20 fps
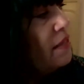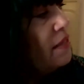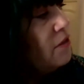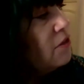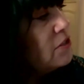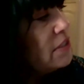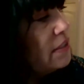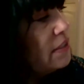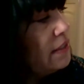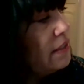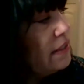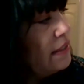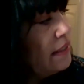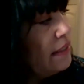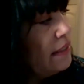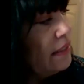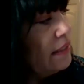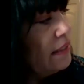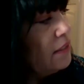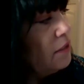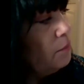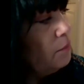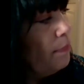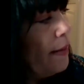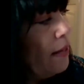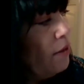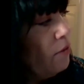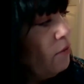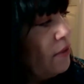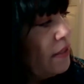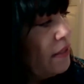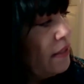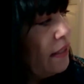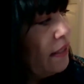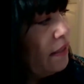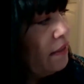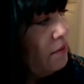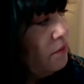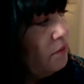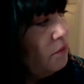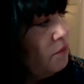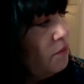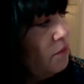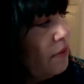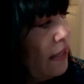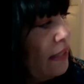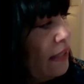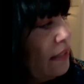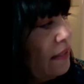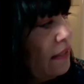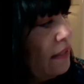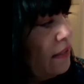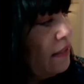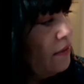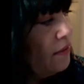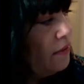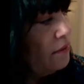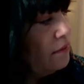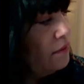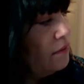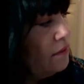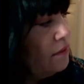There's a little balcony right here.